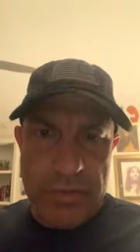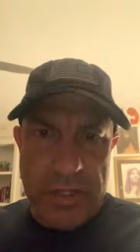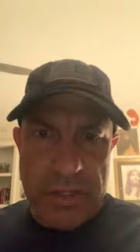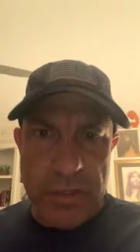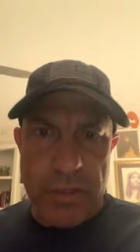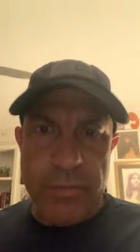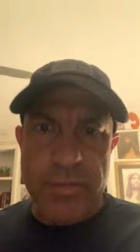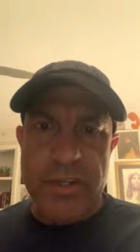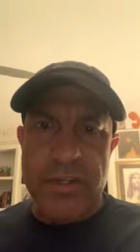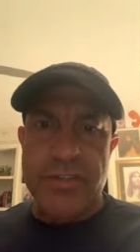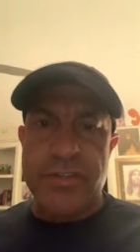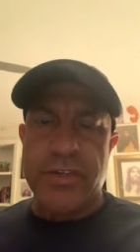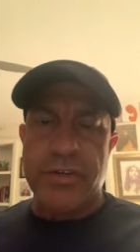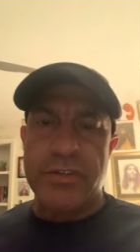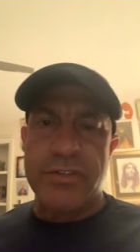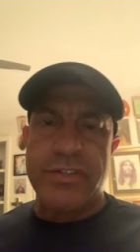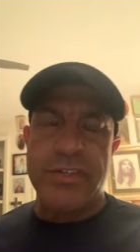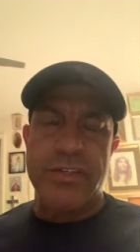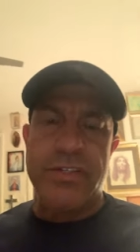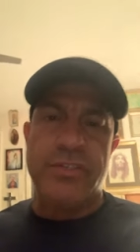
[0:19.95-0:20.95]
a little bit of
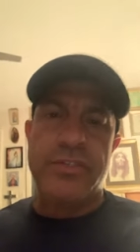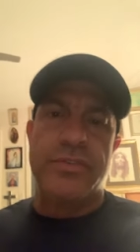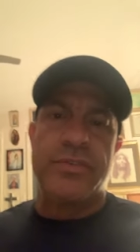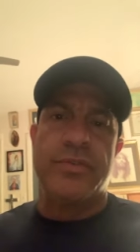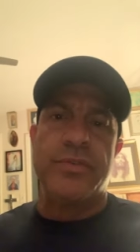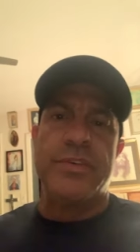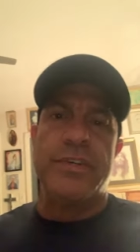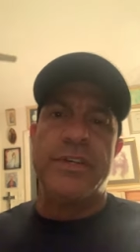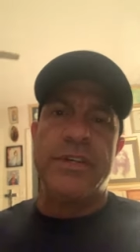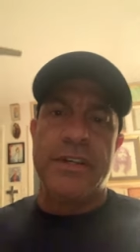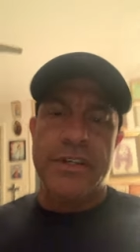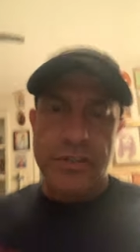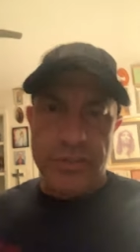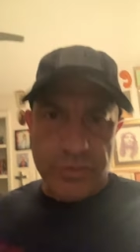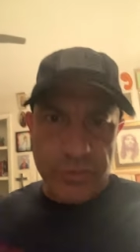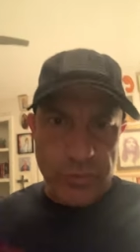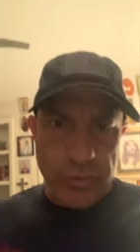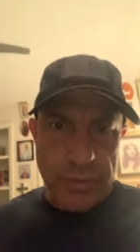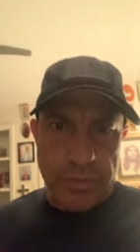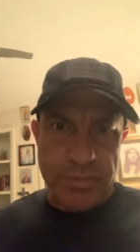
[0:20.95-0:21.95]
church history and
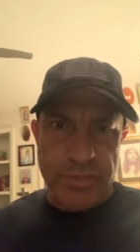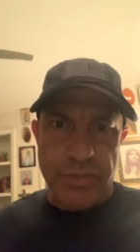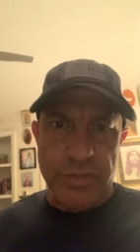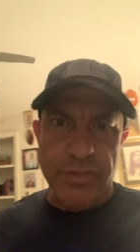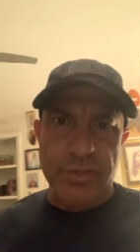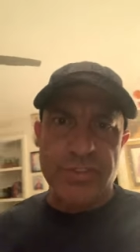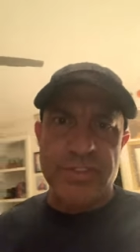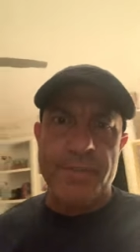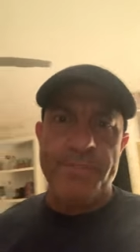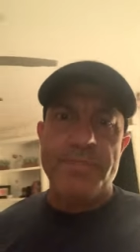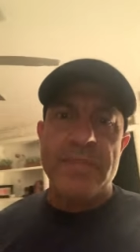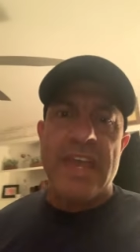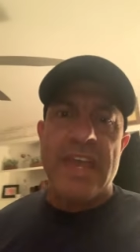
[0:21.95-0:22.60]
scriptures.